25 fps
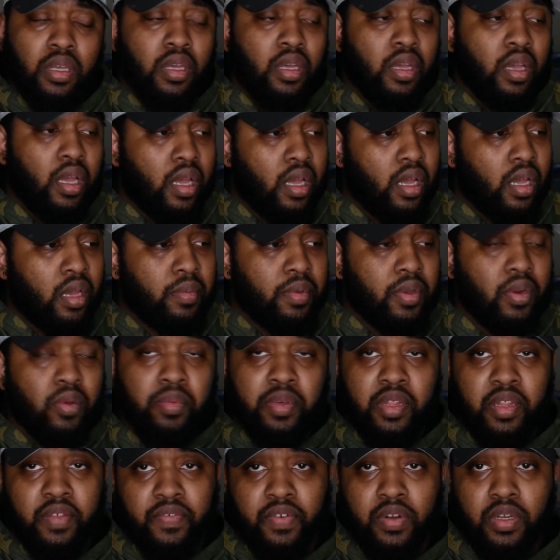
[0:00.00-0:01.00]
It'll
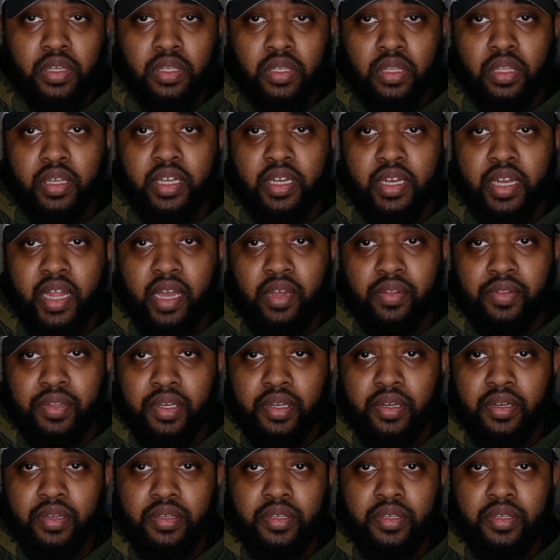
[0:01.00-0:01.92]
be the first link down there.